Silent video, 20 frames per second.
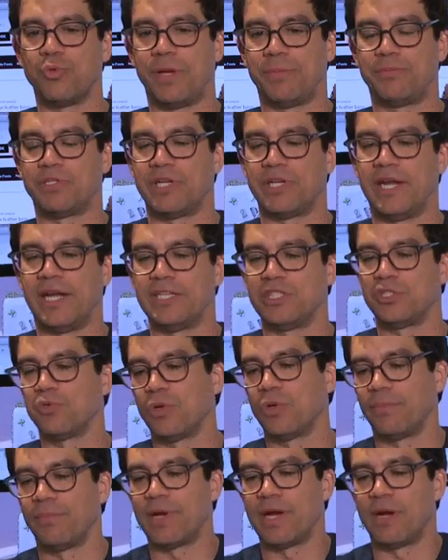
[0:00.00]
website. I just
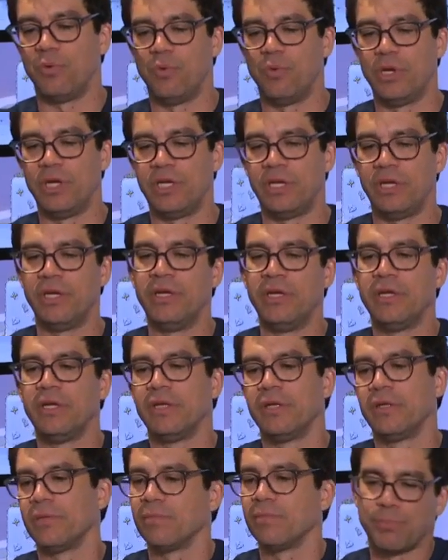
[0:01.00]
want to buy one
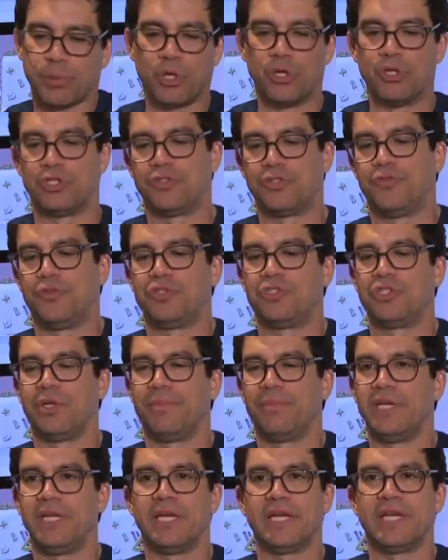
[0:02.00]
purse for
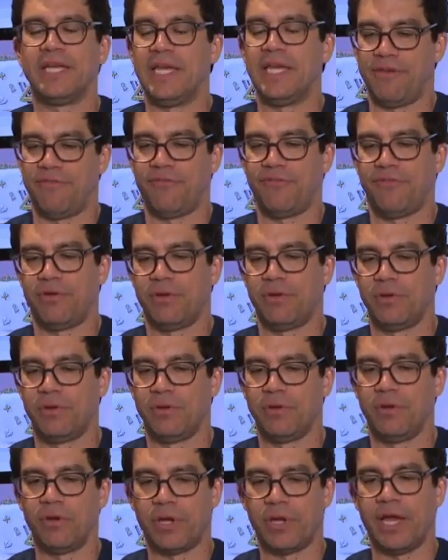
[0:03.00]
somebody, a gift
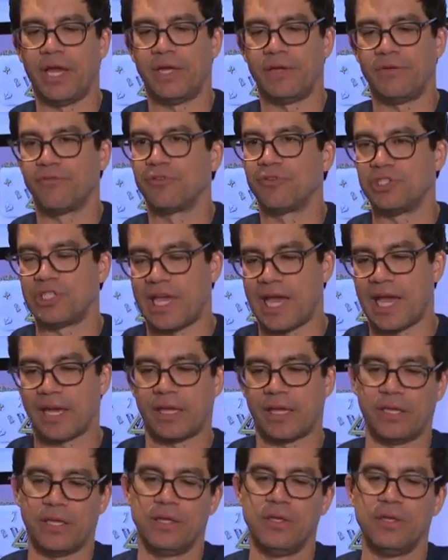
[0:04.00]
okay, for
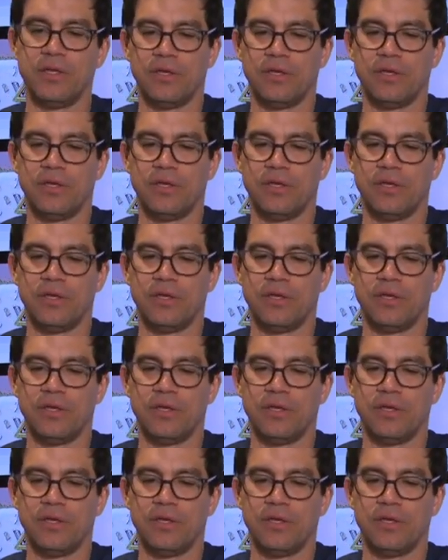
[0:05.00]
Zach